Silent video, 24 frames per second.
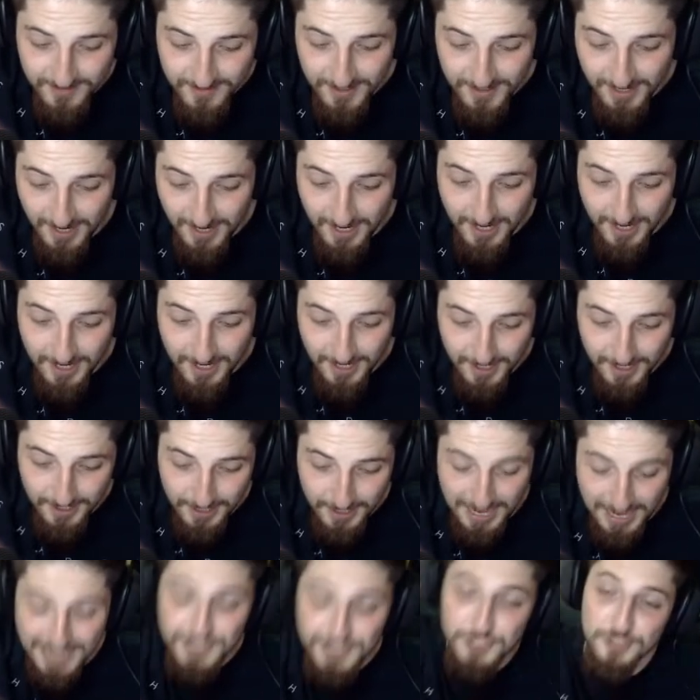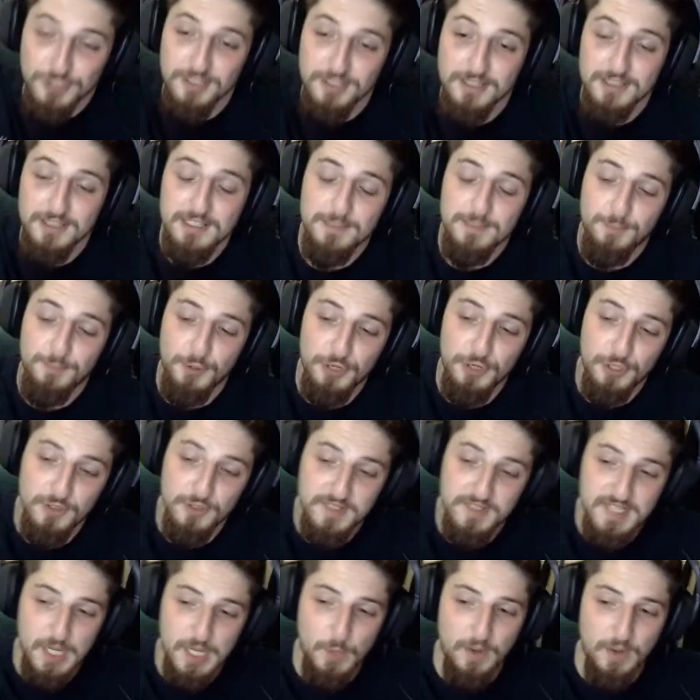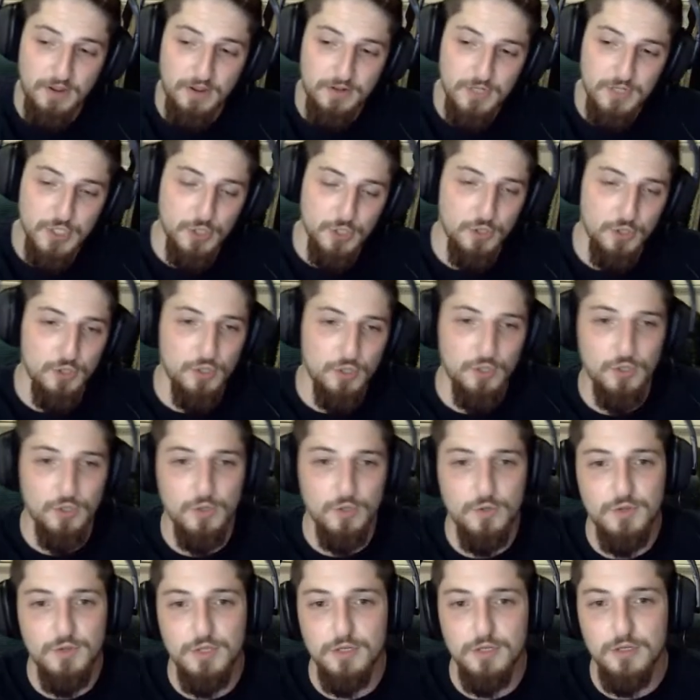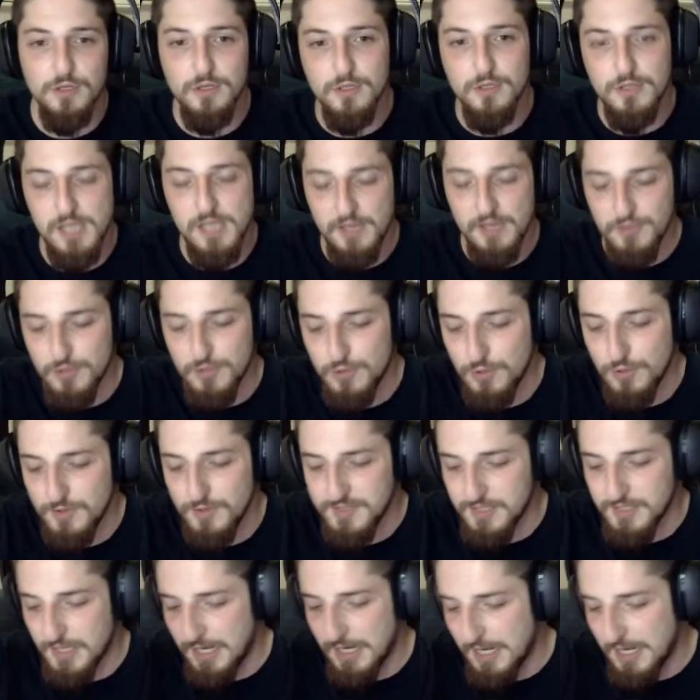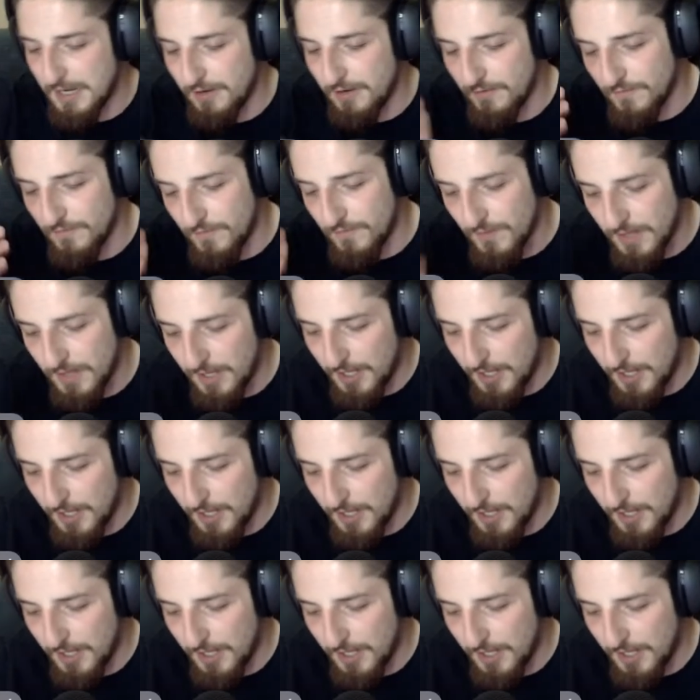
Actually, that's a pretty good segue to the other news that I have.